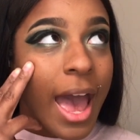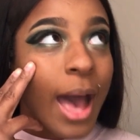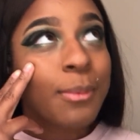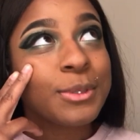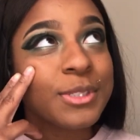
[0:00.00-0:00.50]

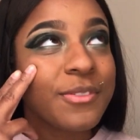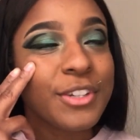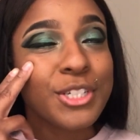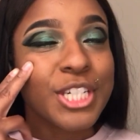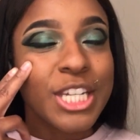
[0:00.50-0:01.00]
apples of
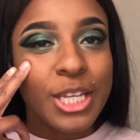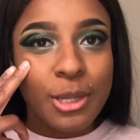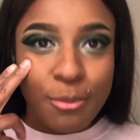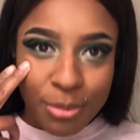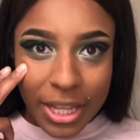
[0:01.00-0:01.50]
your cheek
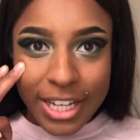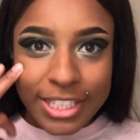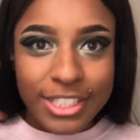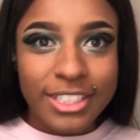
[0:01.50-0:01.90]
blush.